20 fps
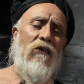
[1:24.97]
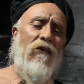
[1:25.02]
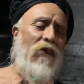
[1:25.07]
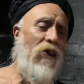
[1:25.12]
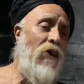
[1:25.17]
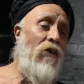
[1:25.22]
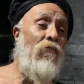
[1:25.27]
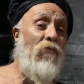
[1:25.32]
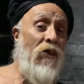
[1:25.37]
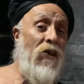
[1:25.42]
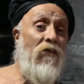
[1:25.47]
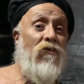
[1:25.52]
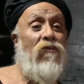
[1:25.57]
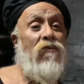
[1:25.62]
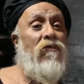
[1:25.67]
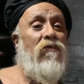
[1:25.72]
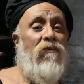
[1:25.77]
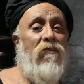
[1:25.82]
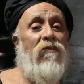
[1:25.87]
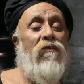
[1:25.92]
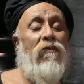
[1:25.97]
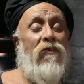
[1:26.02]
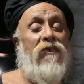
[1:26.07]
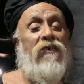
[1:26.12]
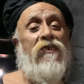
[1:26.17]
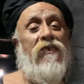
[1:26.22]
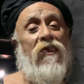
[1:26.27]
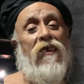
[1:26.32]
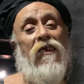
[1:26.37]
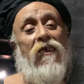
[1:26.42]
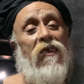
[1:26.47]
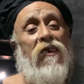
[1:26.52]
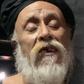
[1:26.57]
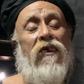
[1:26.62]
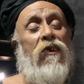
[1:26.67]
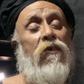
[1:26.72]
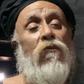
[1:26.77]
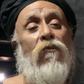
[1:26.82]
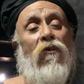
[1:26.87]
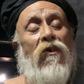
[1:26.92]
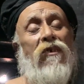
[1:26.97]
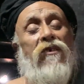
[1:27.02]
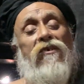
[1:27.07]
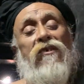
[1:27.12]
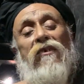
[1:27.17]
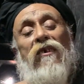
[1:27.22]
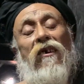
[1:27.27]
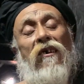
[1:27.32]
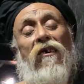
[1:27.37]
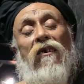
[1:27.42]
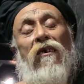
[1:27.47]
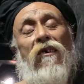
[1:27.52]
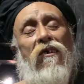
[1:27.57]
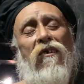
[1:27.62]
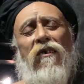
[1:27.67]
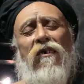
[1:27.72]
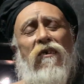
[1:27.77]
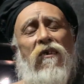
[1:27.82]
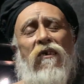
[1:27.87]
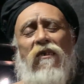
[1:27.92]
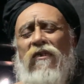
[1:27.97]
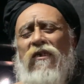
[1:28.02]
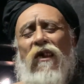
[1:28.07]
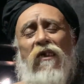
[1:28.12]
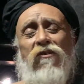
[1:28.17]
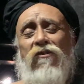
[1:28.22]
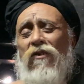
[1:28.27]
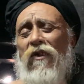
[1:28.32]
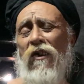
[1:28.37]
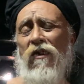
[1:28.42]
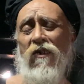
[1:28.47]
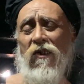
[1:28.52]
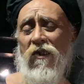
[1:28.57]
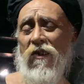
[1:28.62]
Ram Nath was there. He was a tantric